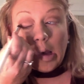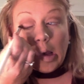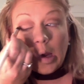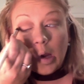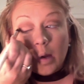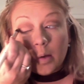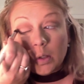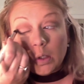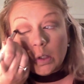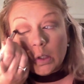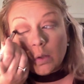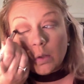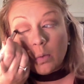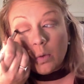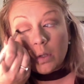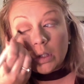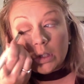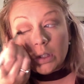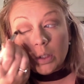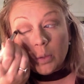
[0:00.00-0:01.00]
And I'm just
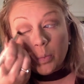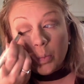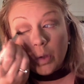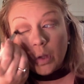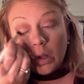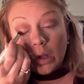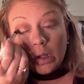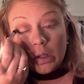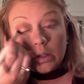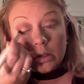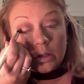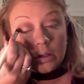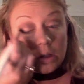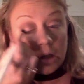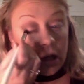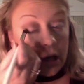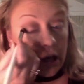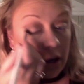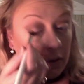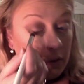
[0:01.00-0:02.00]
going to put this in
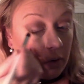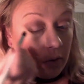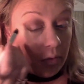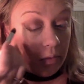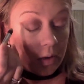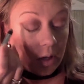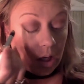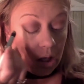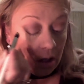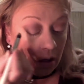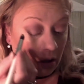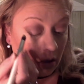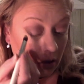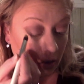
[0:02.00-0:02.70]
the outer V.